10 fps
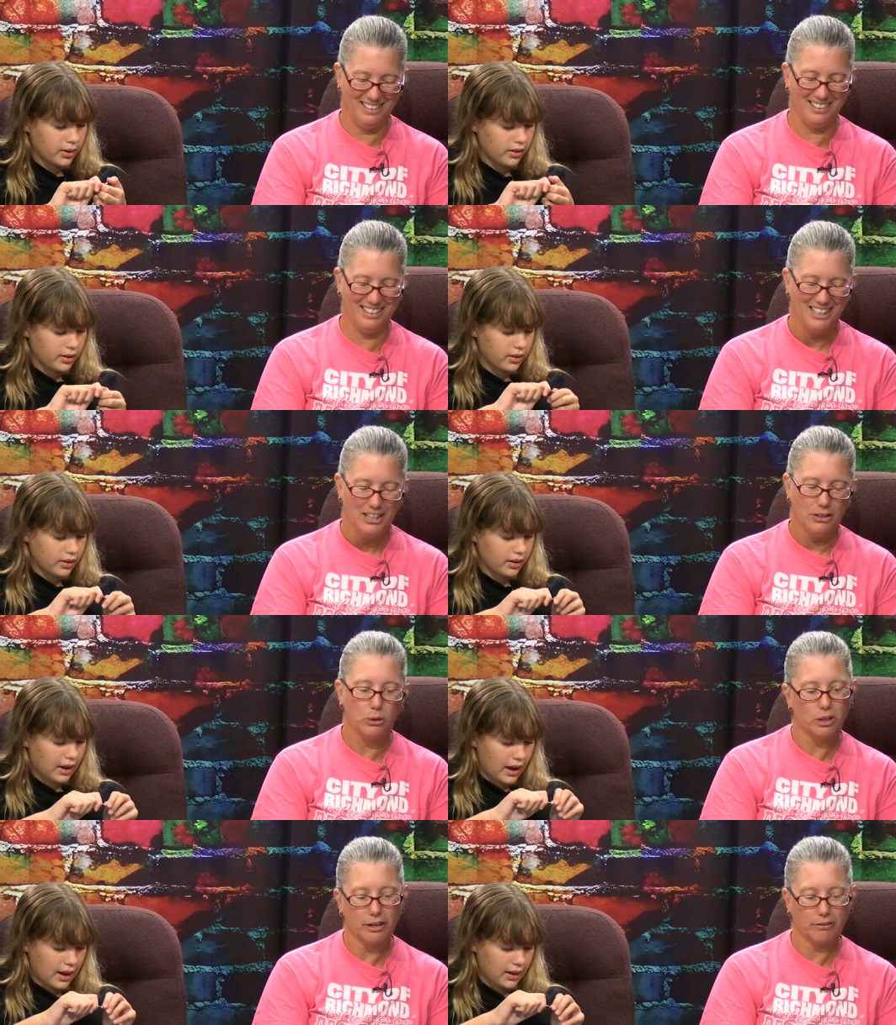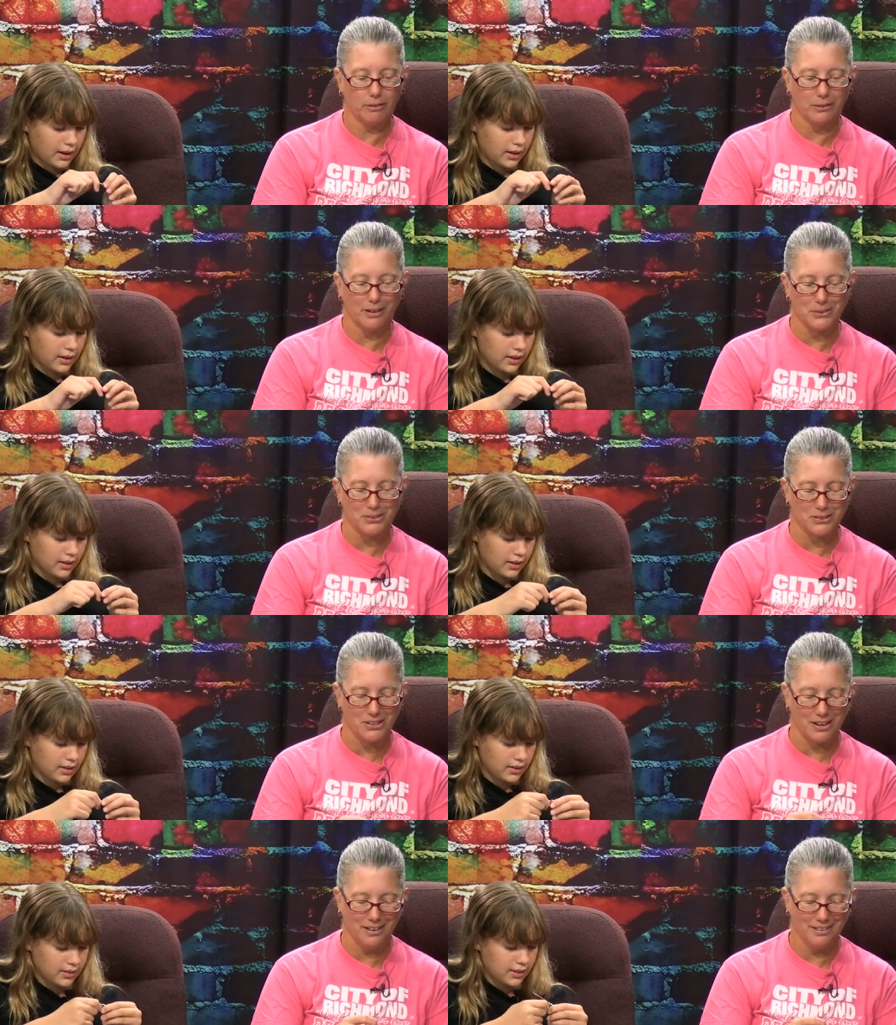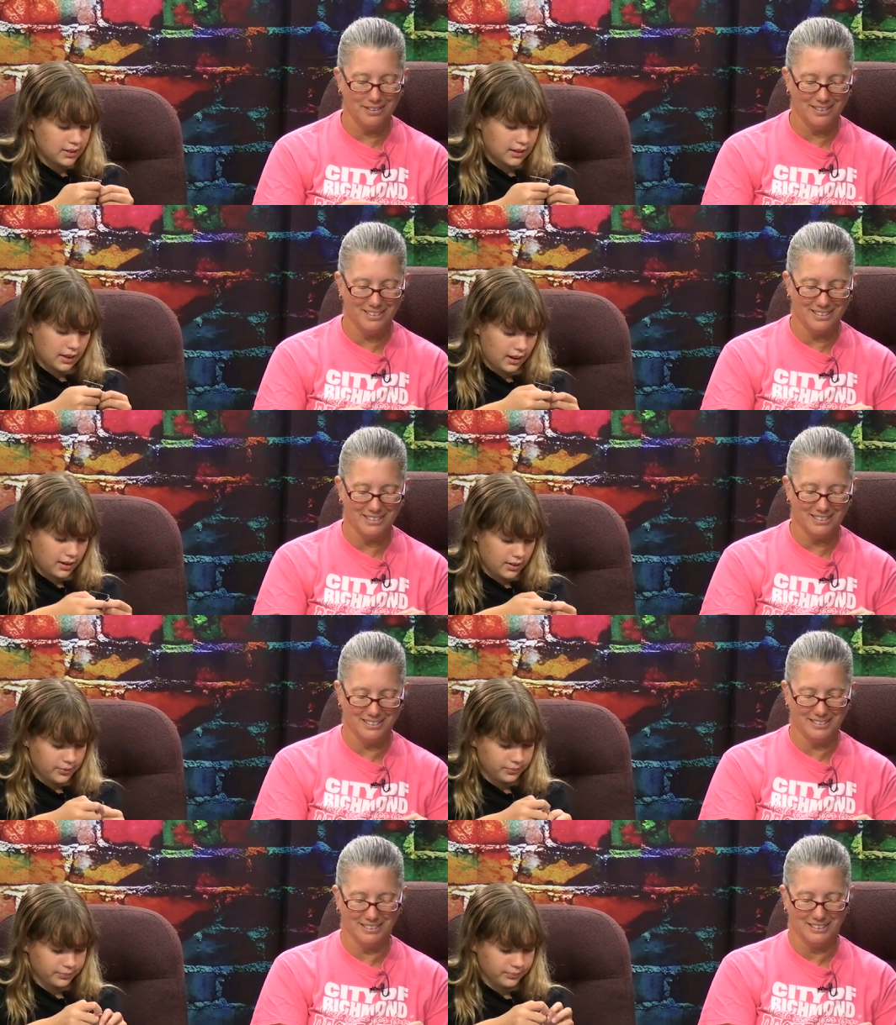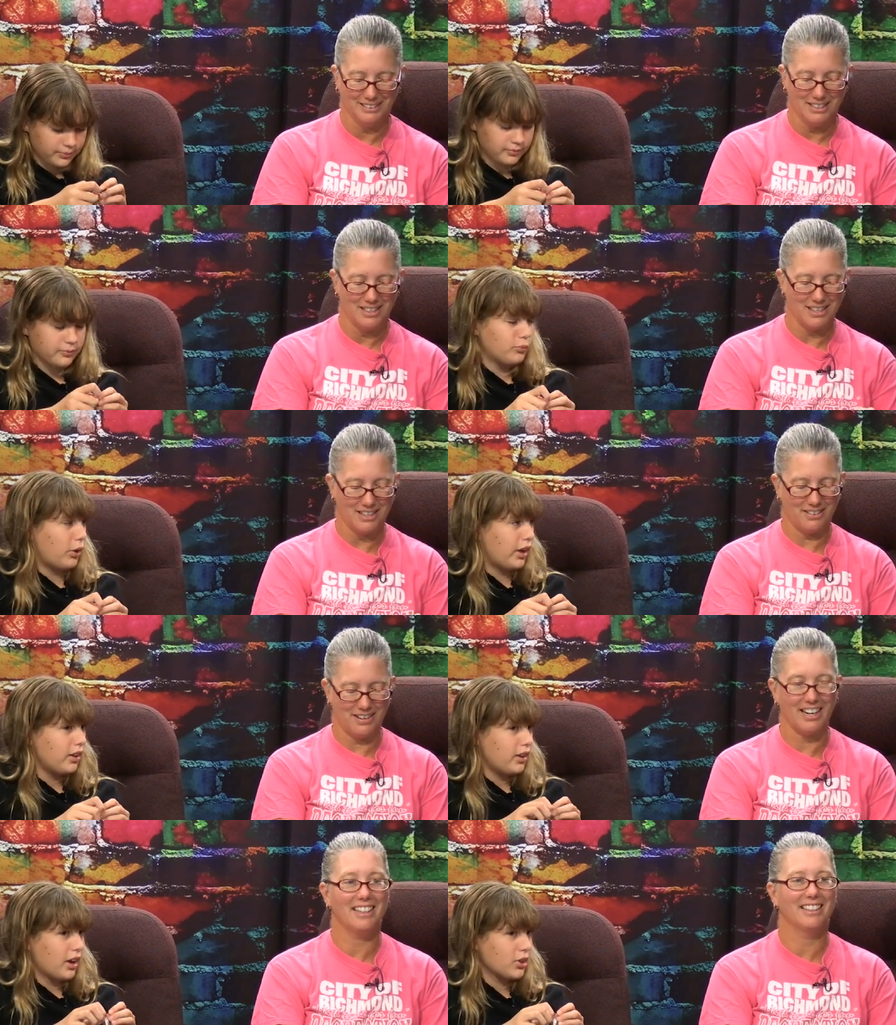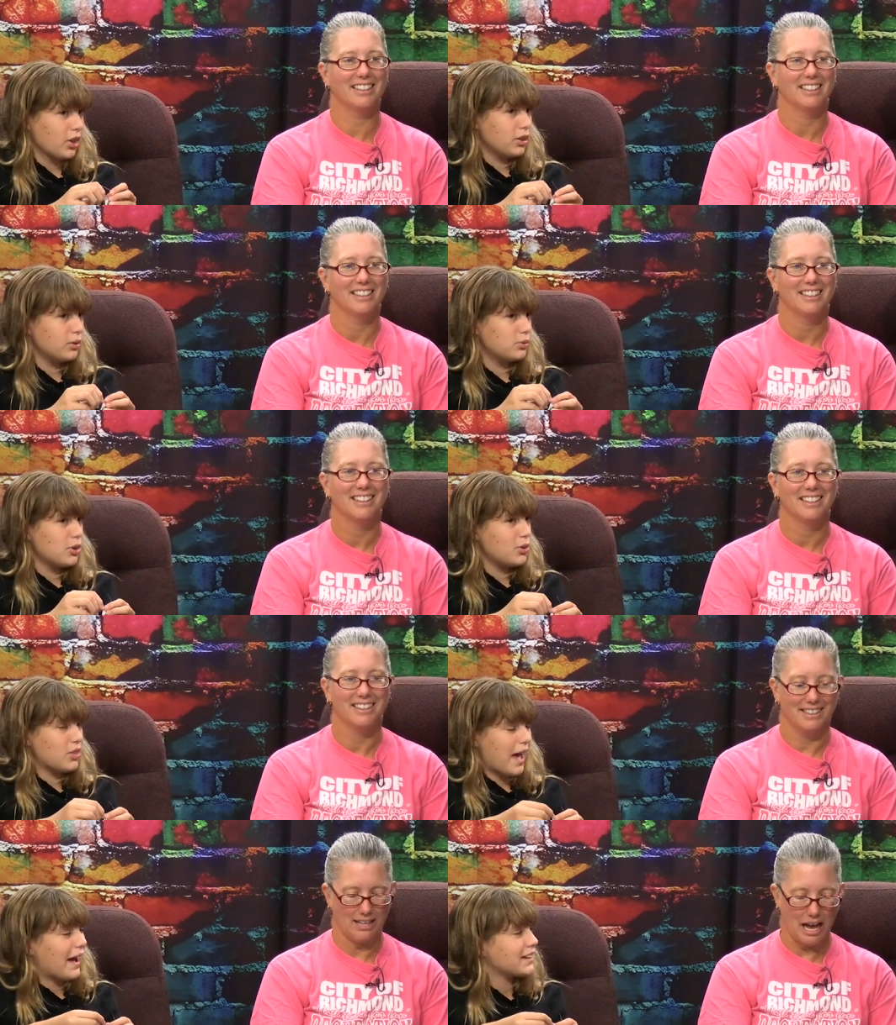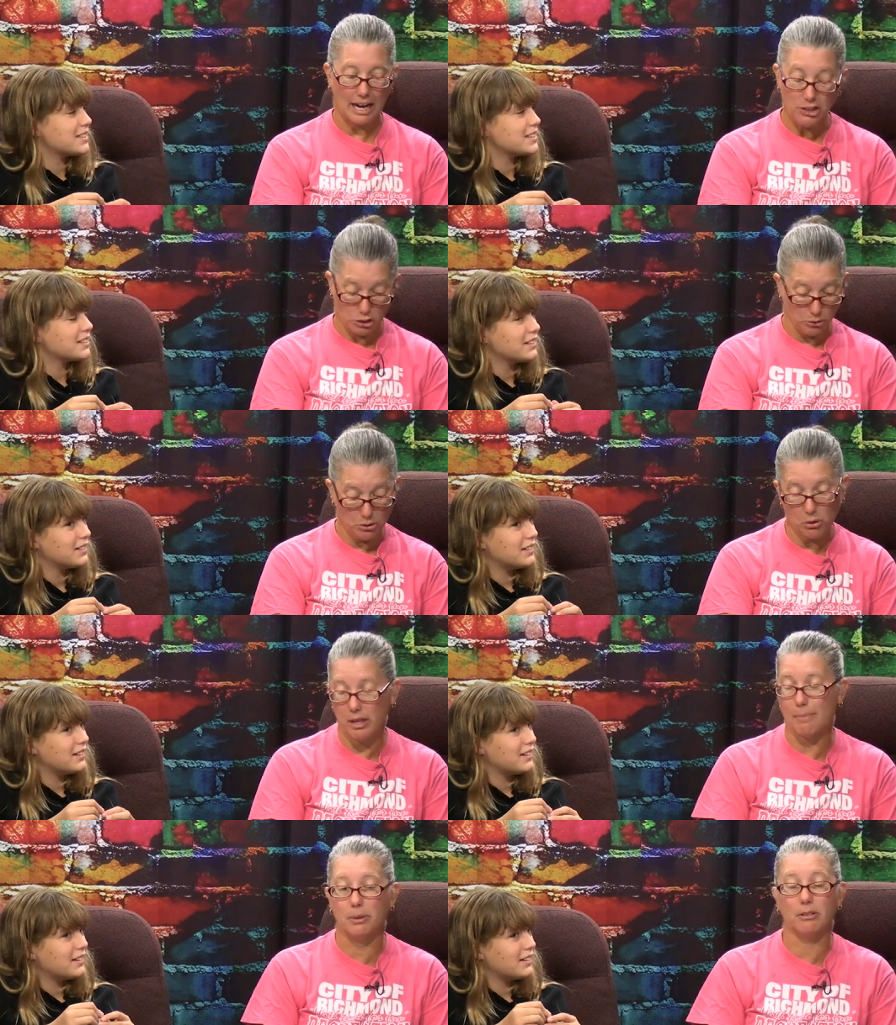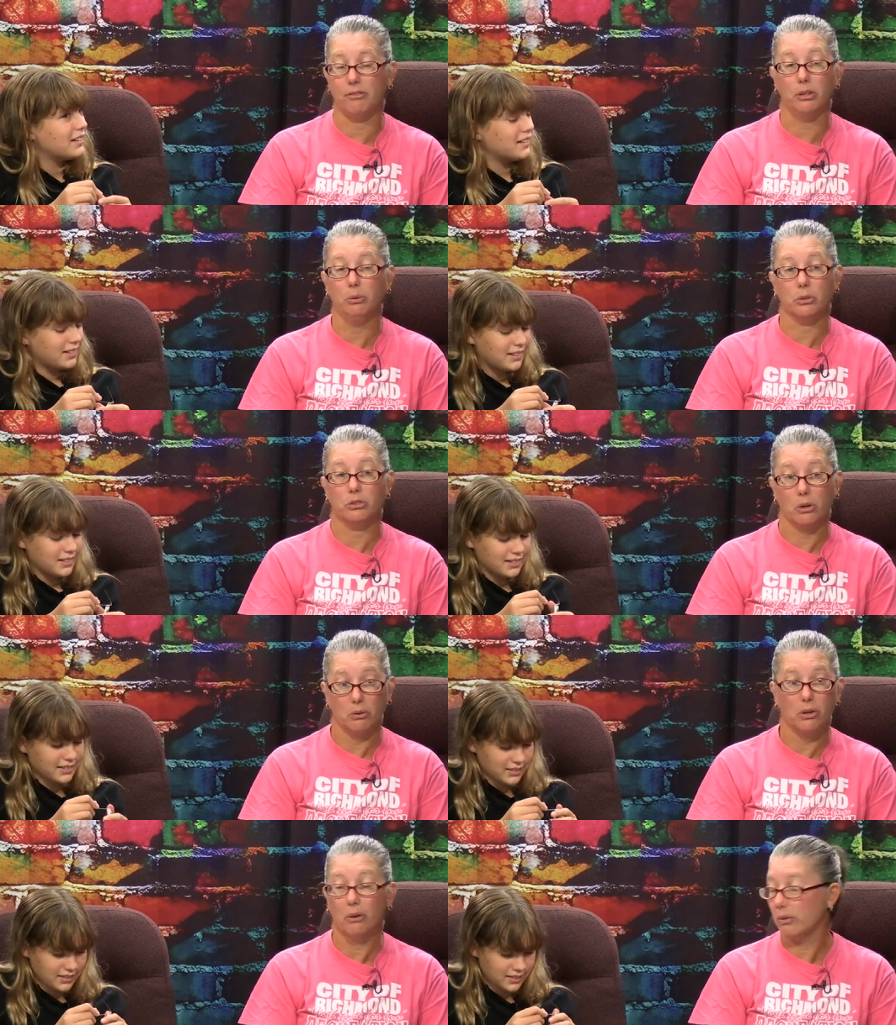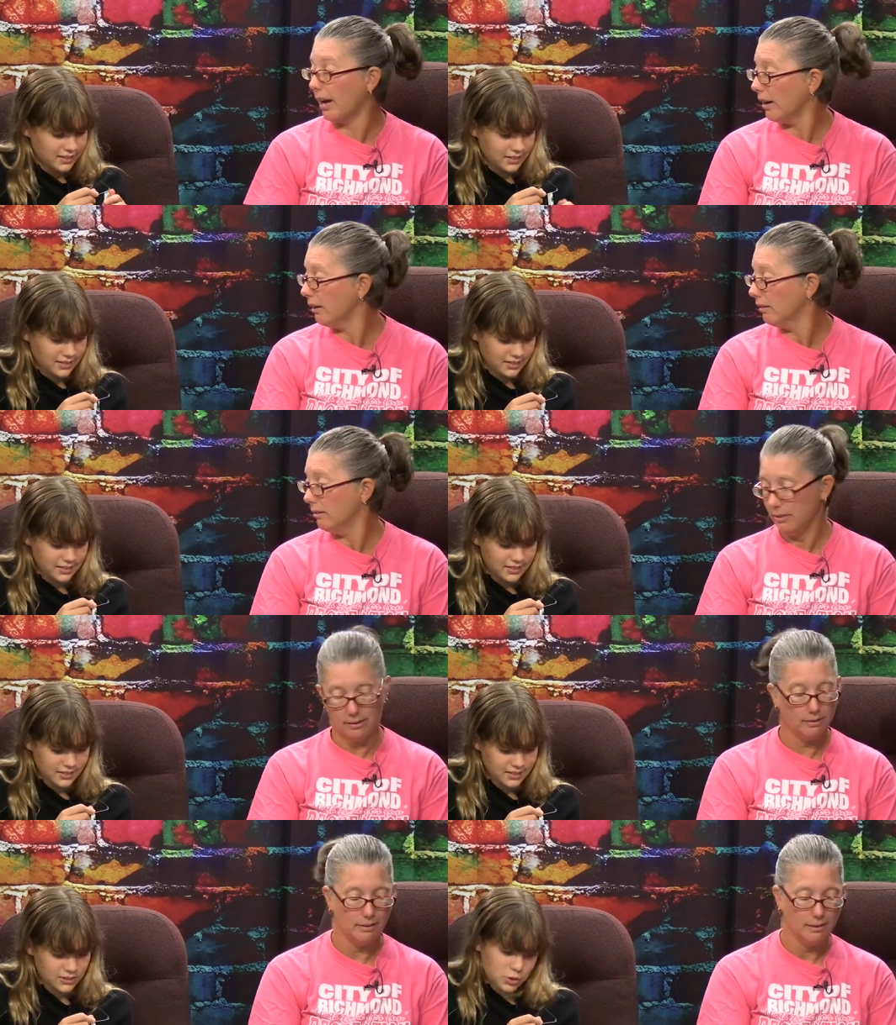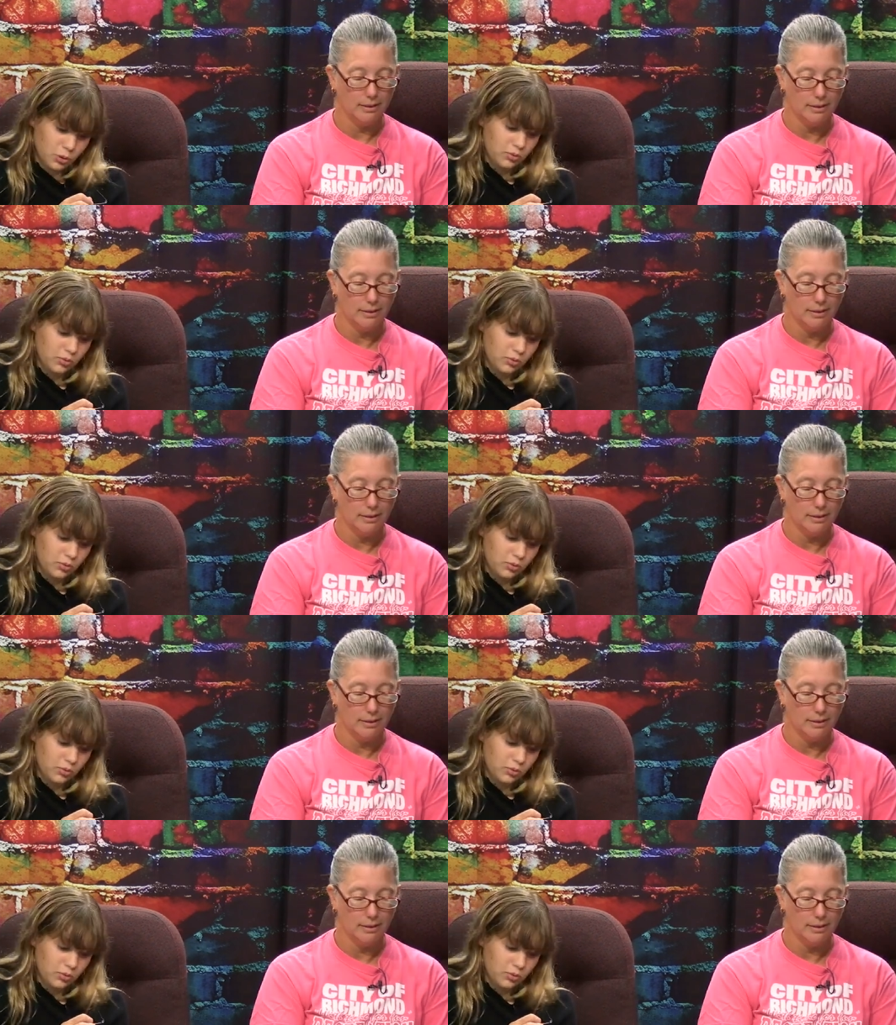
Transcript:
Speaker 1: but you like I, roller coasters, huh? Yeah. But All right. I thought you knew that. I do know that, but the viewers don't know that. True.